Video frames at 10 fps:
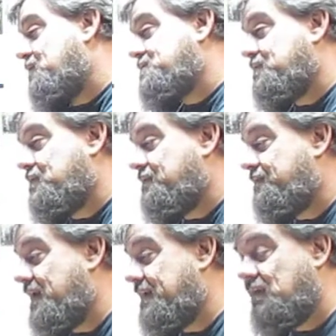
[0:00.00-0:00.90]
which you'll
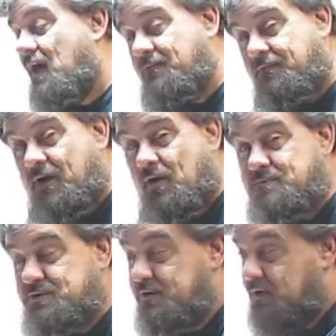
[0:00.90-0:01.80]
find a lot of
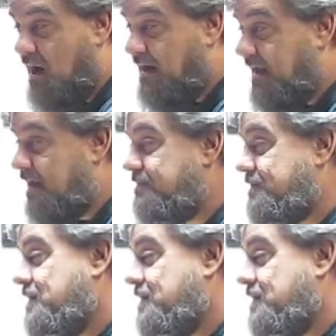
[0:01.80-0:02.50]
firearms do not have.